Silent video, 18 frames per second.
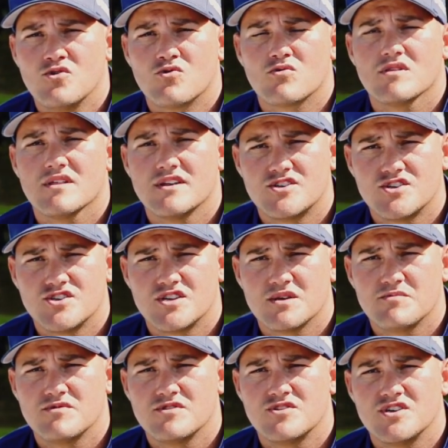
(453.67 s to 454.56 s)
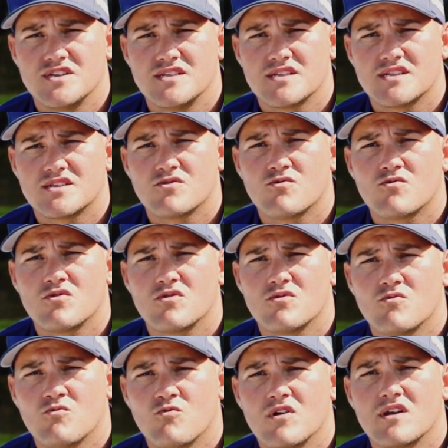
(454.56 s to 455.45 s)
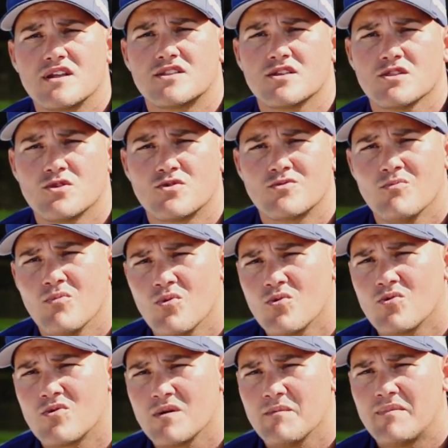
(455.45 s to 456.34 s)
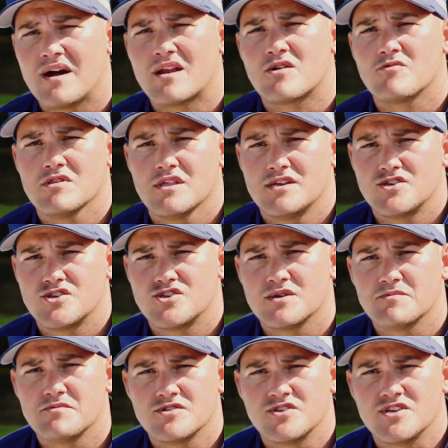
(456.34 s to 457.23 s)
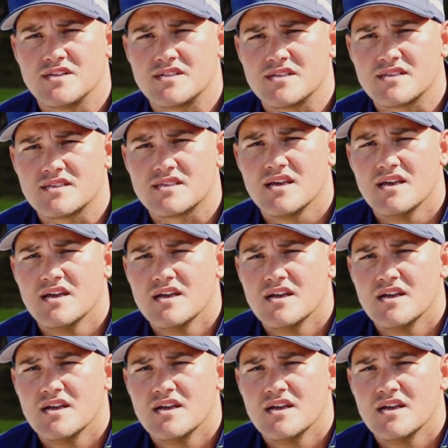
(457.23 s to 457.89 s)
your relationship with Jesus or wanting to learn more about a relationship with Jesus,